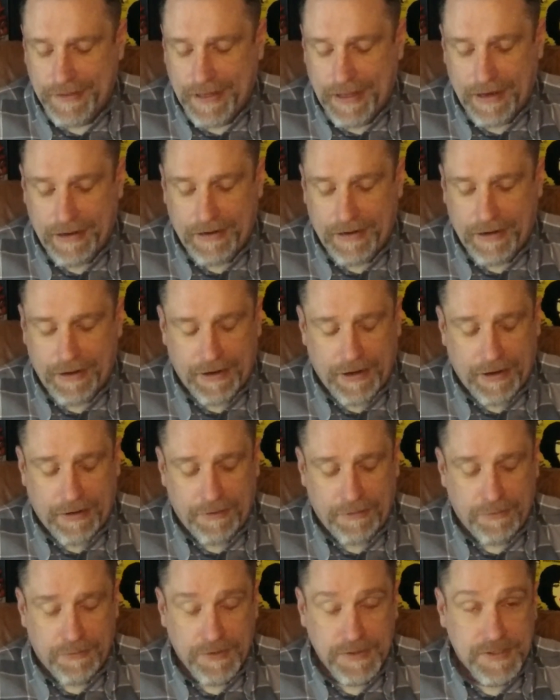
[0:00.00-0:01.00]
I, I,
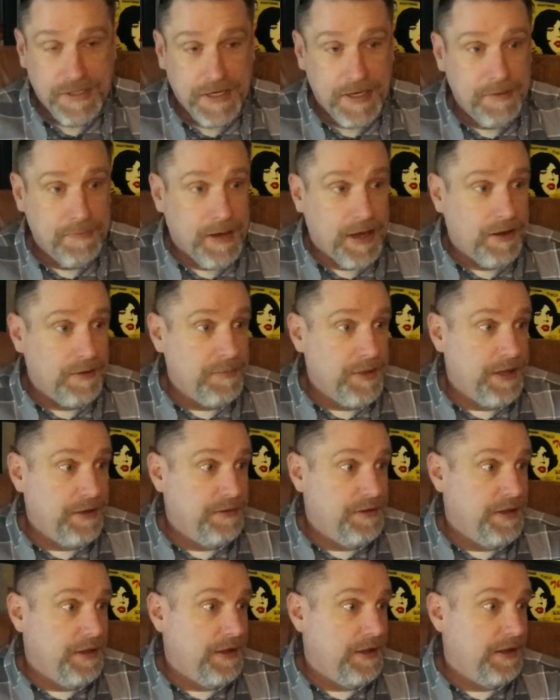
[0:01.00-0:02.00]
don't know what to say about them.
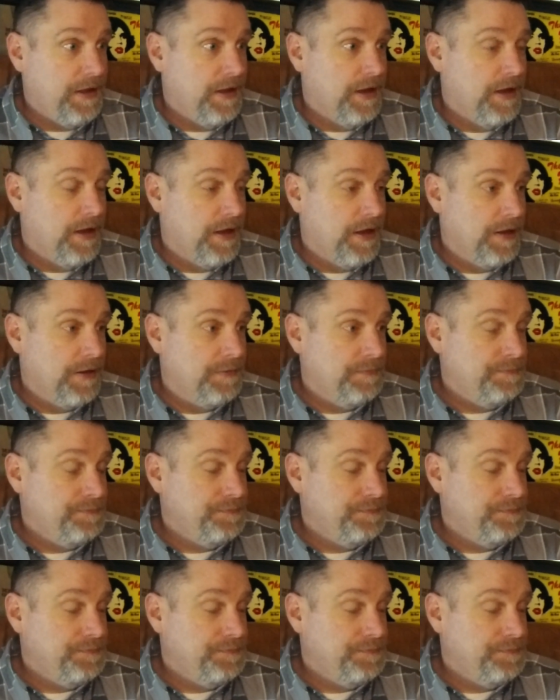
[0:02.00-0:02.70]
They, they uh,